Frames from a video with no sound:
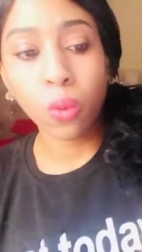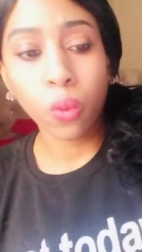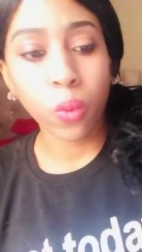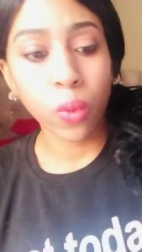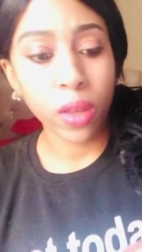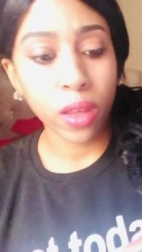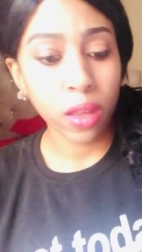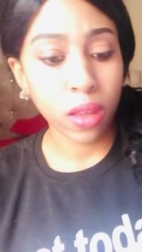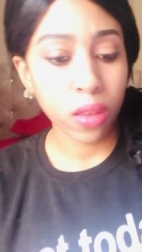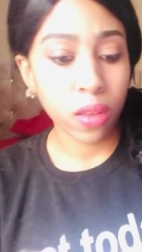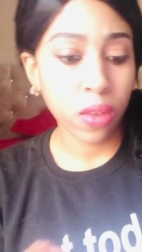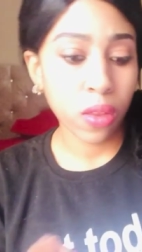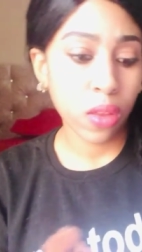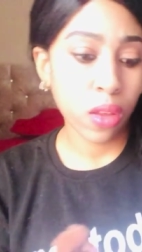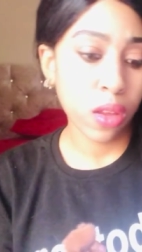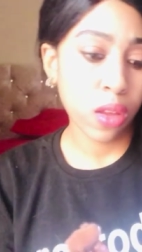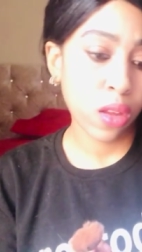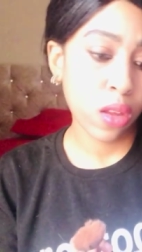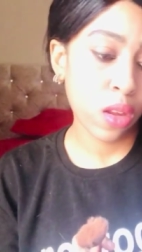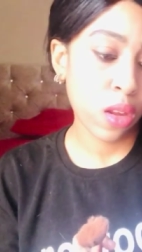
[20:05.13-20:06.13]
with
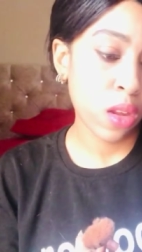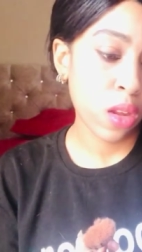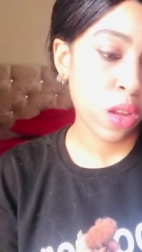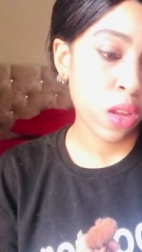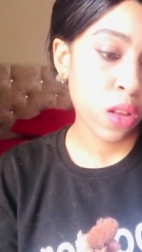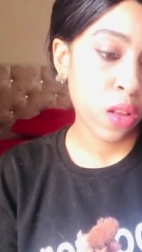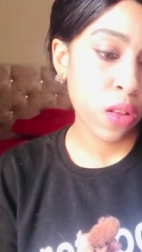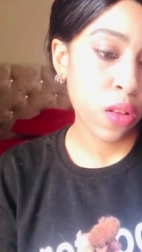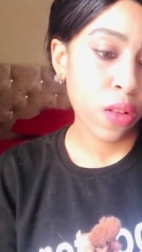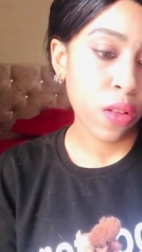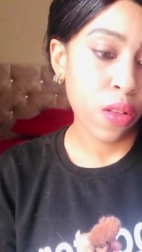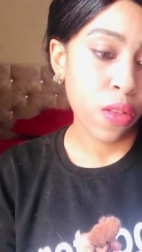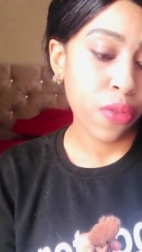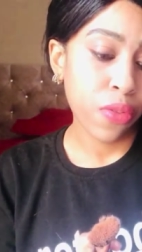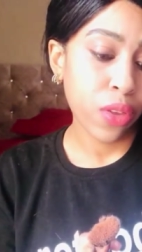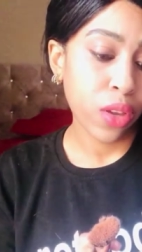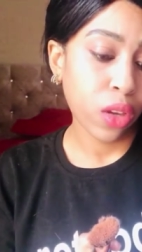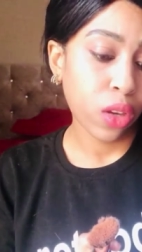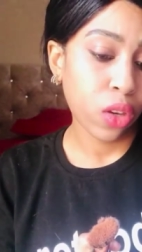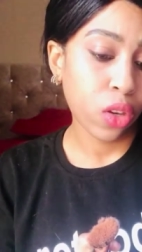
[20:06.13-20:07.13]

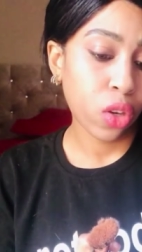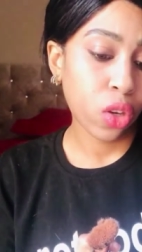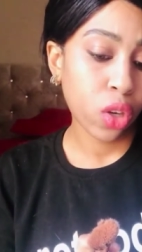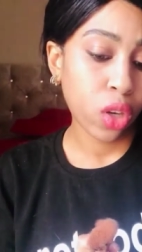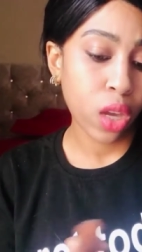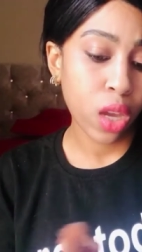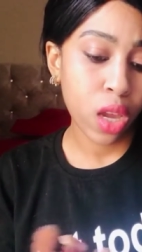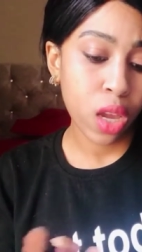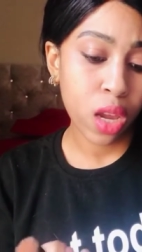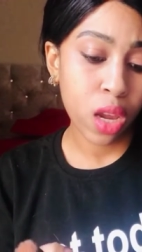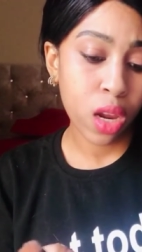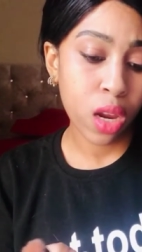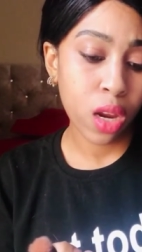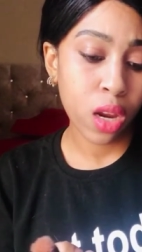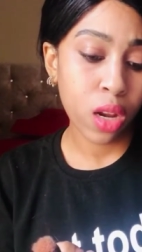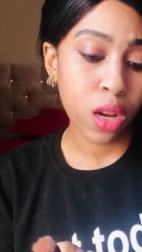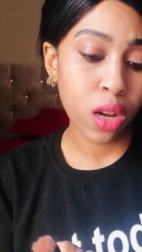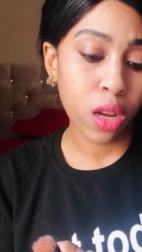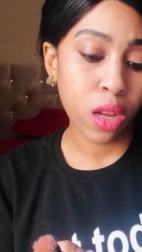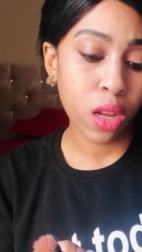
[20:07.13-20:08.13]
the
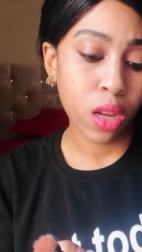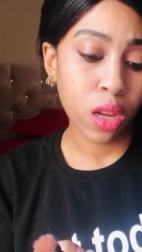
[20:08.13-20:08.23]
shade